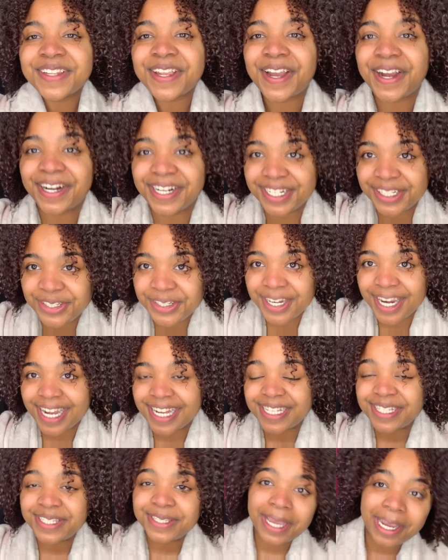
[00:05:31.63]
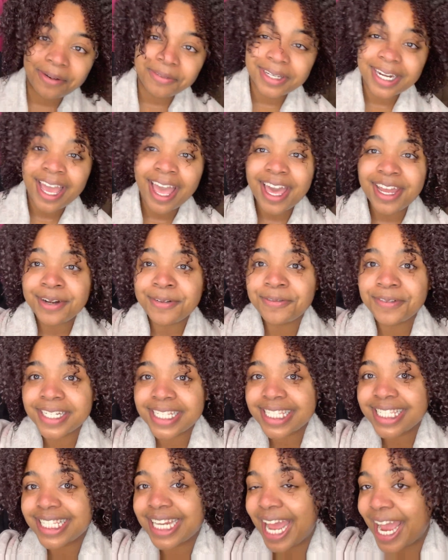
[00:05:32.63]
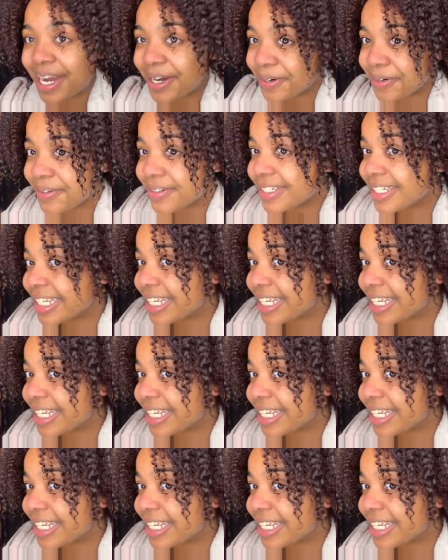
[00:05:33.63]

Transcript: Alright you guys, so I went ahead and rinsed it out, and